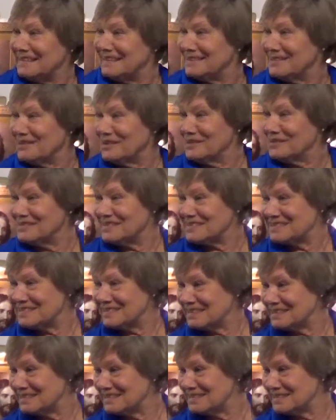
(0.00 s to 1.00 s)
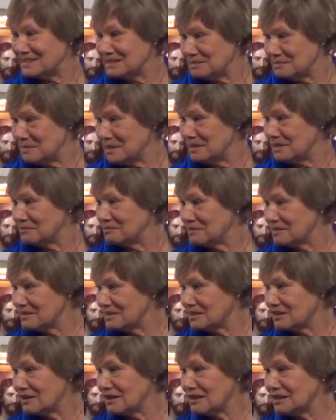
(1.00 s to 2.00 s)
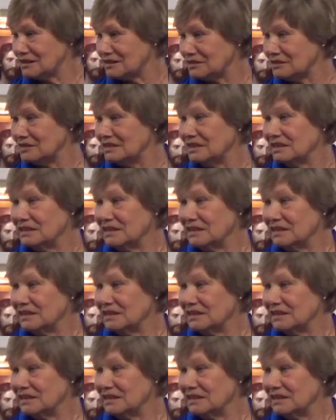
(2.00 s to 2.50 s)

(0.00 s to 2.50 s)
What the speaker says: and all these things as a mother with a daughter,